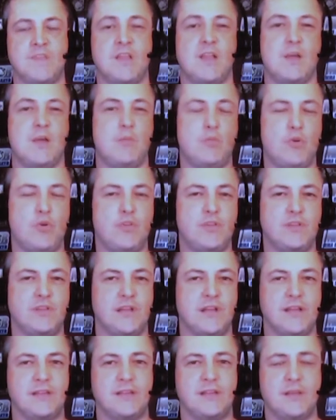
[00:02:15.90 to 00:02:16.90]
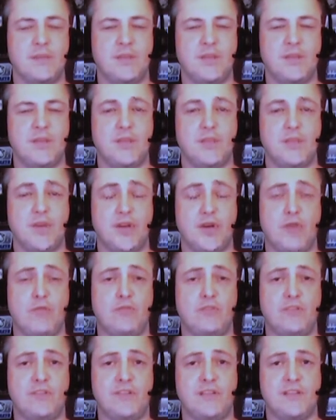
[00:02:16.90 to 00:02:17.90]
More than likely, I mean, but
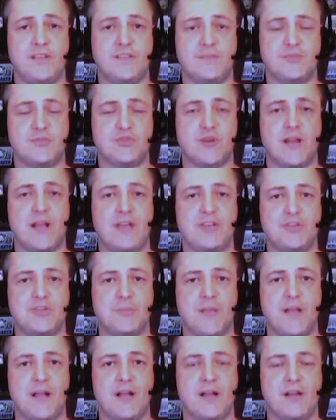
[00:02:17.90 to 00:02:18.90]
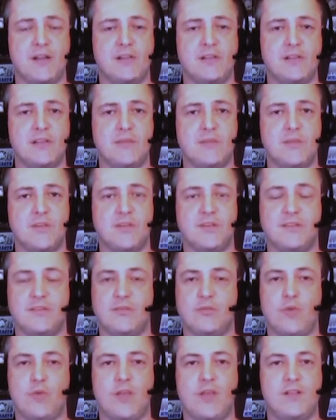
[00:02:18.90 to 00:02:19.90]
hopefully yeah. they get some straight action back on Ali. I mean,
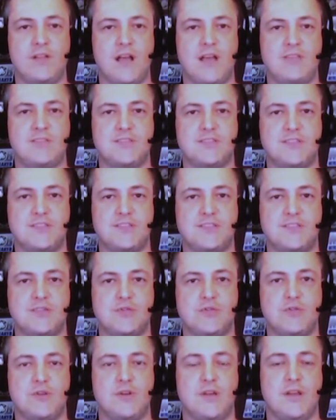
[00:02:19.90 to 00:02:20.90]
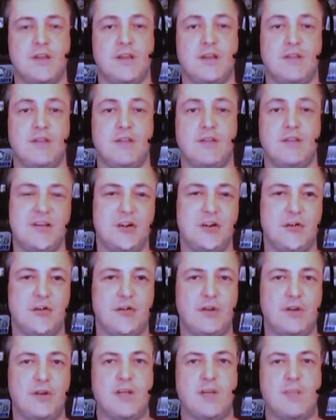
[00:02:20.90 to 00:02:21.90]
the weight class is still you know
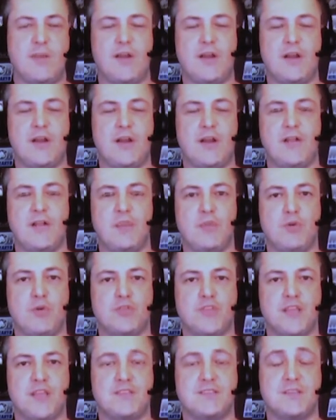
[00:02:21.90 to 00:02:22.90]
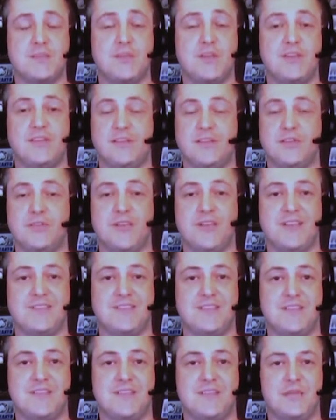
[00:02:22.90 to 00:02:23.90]
fairly competitive in most cases. I mean, like you guys
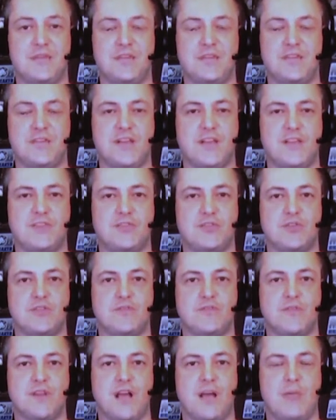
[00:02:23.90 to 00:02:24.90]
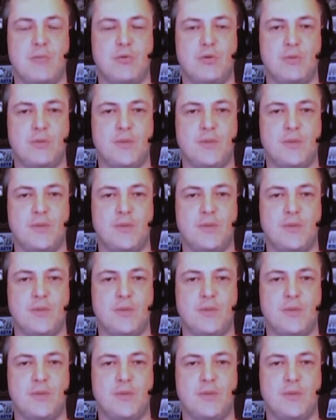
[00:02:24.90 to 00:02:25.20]
said though, DJ has looked phenomenal.